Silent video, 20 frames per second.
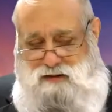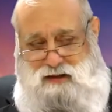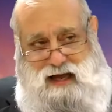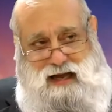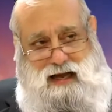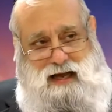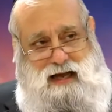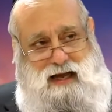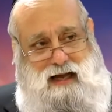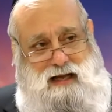
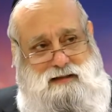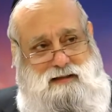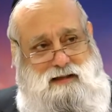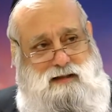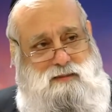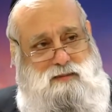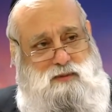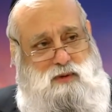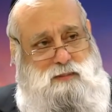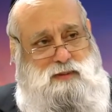that
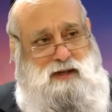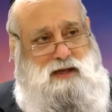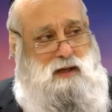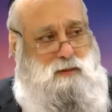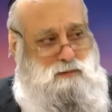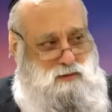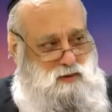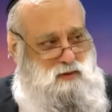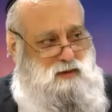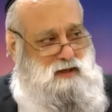will be
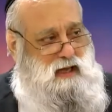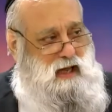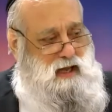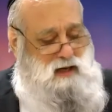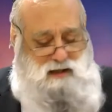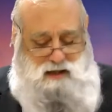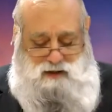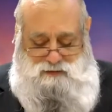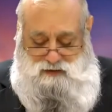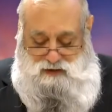
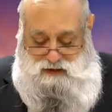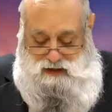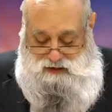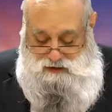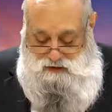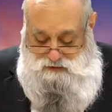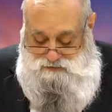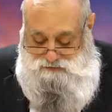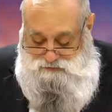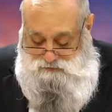communicated on the
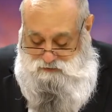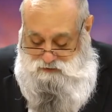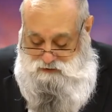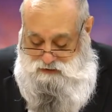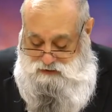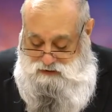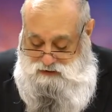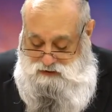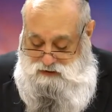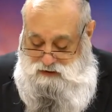night of
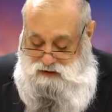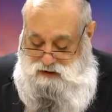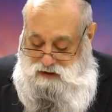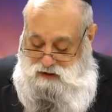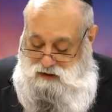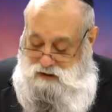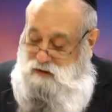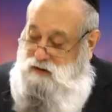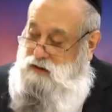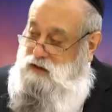Shavuos.
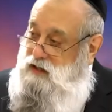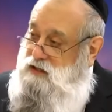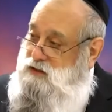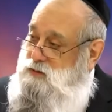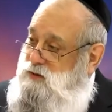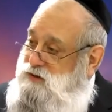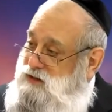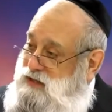It's